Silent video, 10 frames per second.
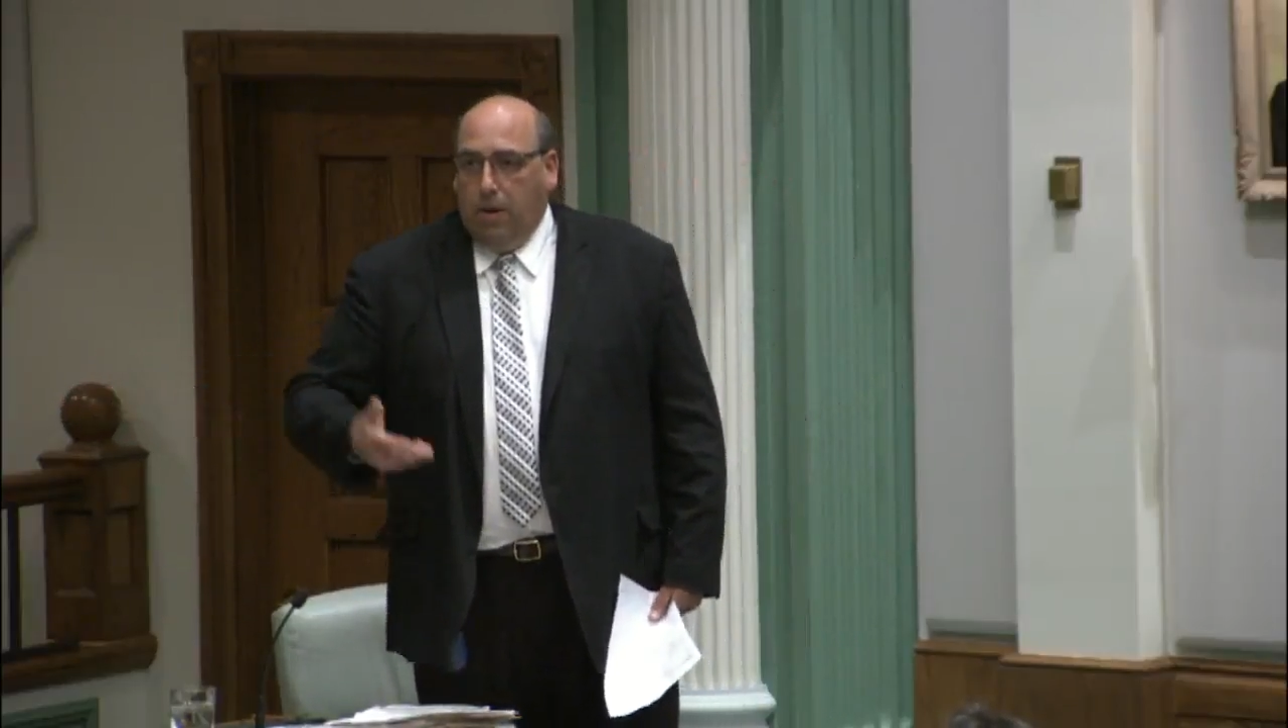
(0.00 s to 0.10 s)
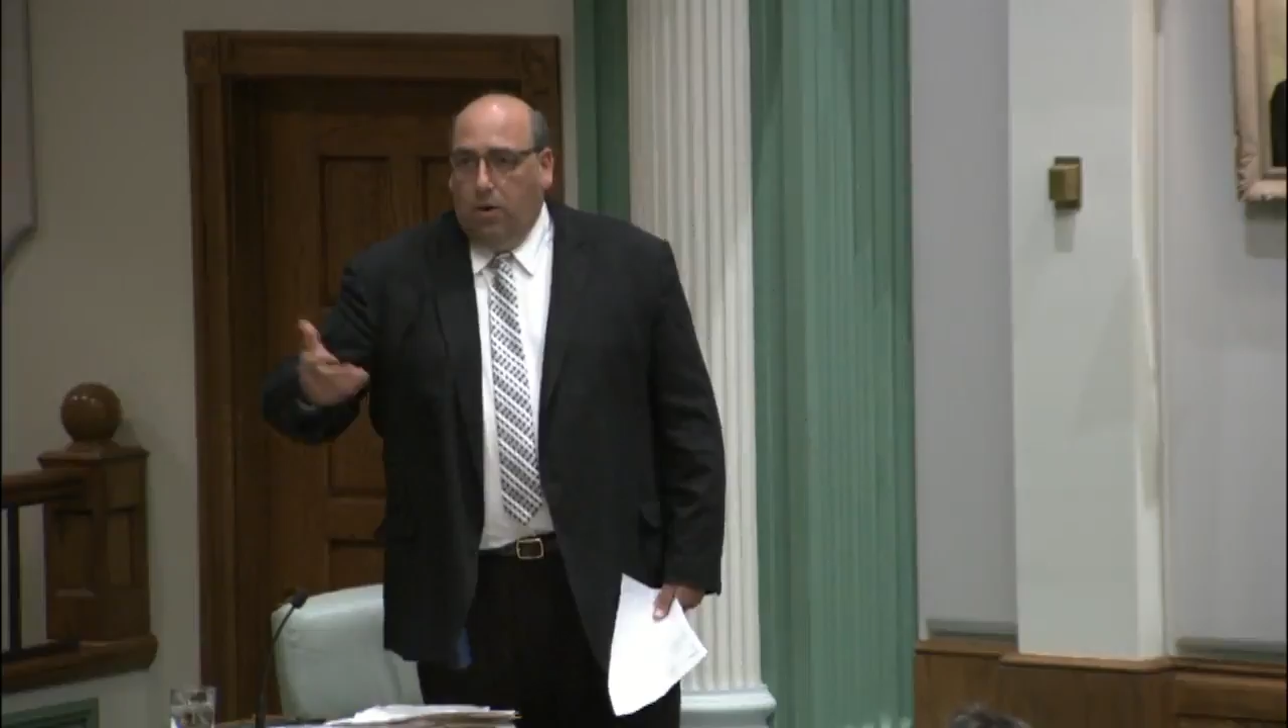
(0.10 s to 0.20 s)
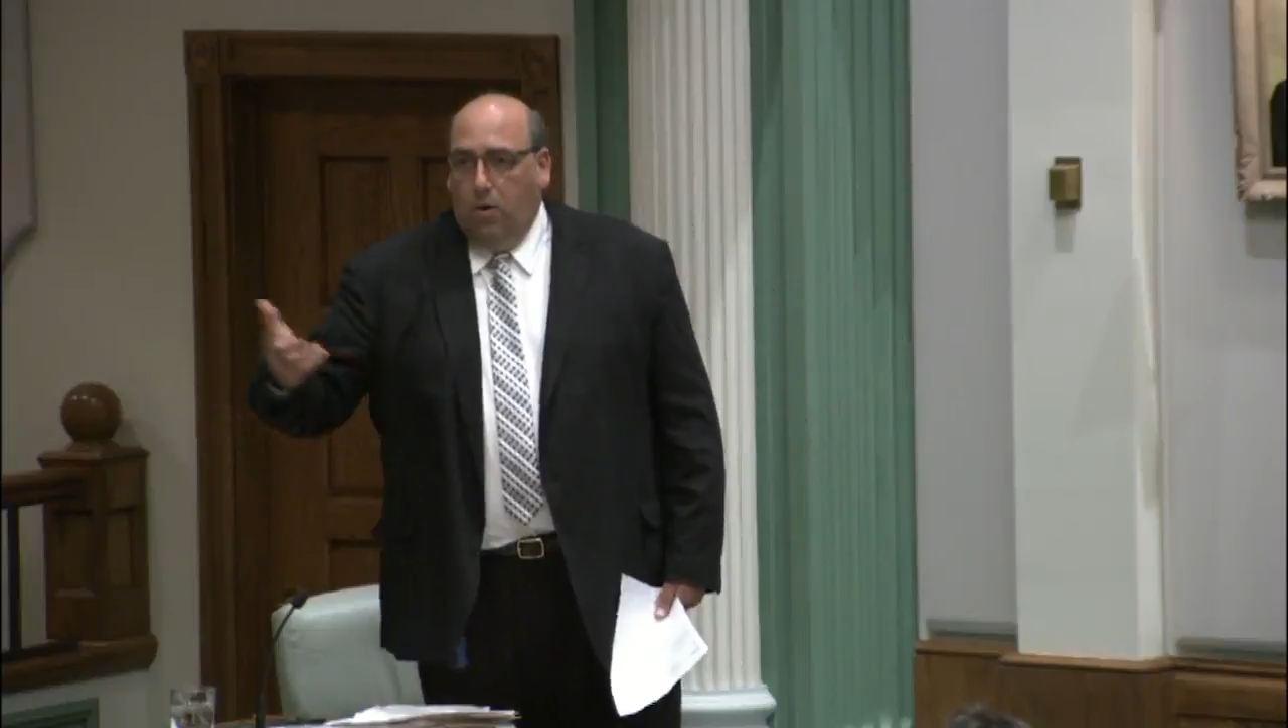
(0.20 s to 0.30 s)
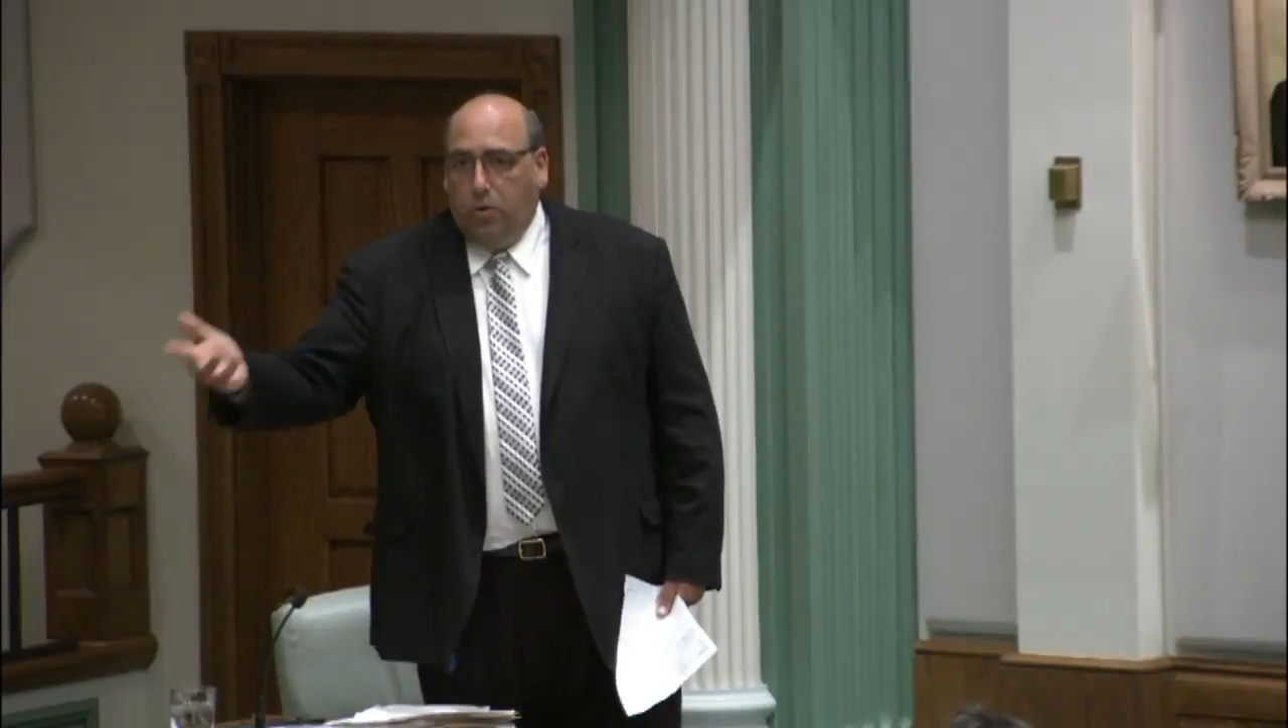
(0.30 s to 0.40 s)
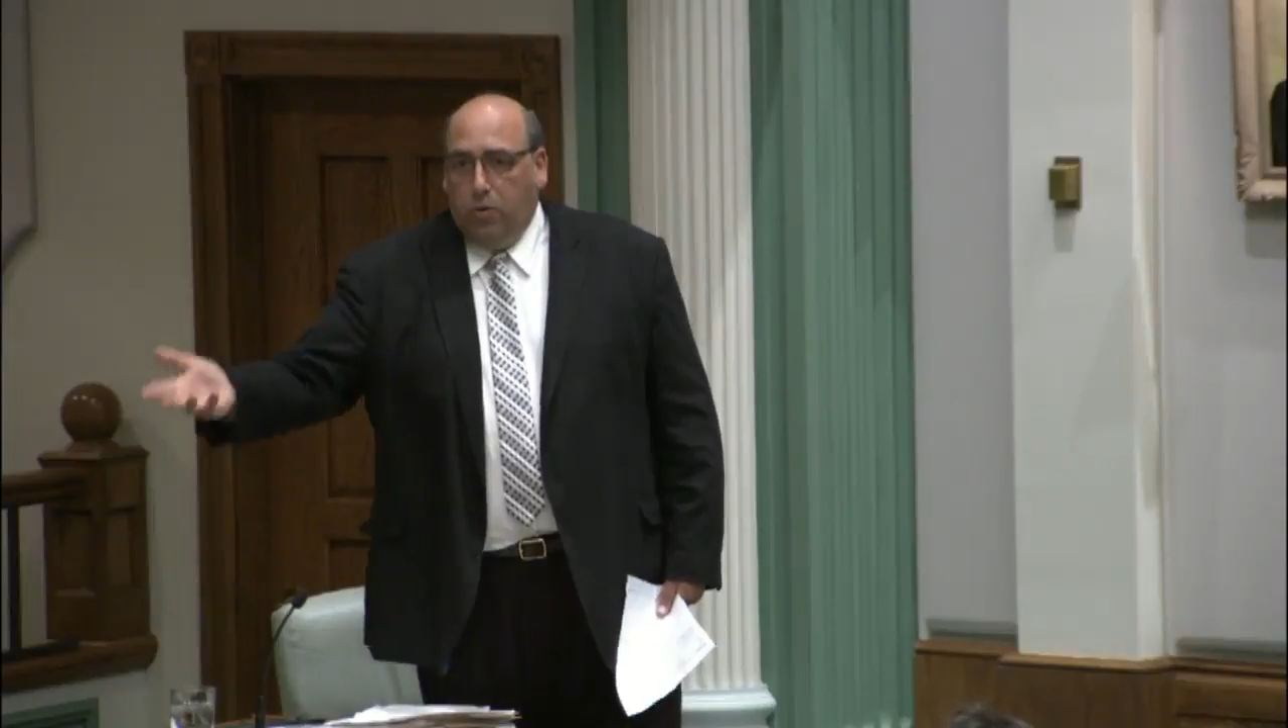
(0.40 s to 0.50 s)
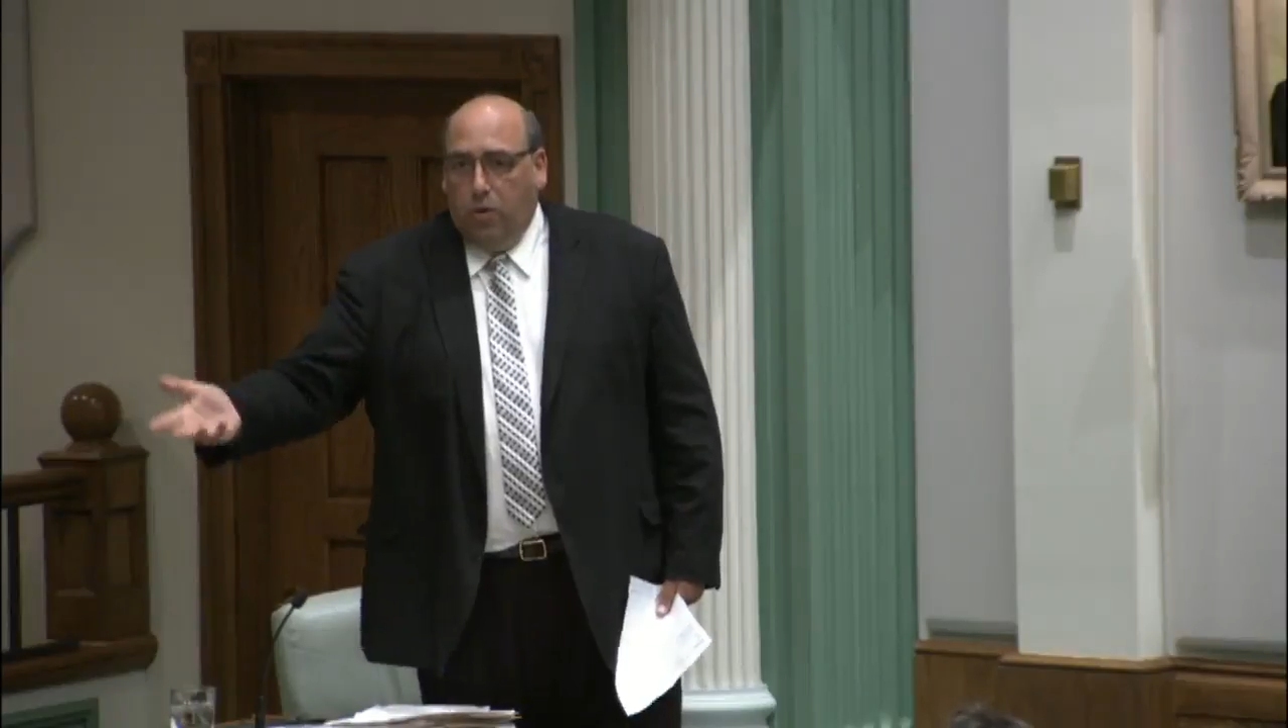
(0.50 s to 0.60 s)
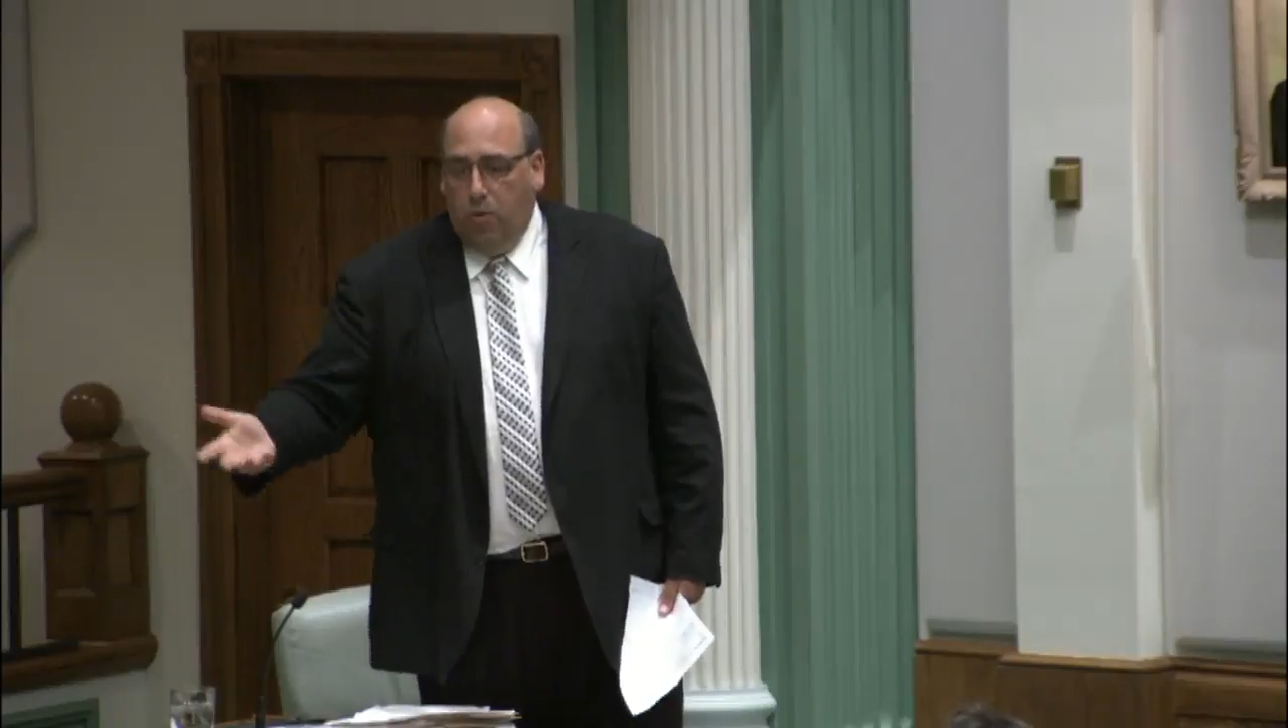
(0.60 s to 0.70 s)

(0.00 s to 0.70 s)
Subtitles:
go to a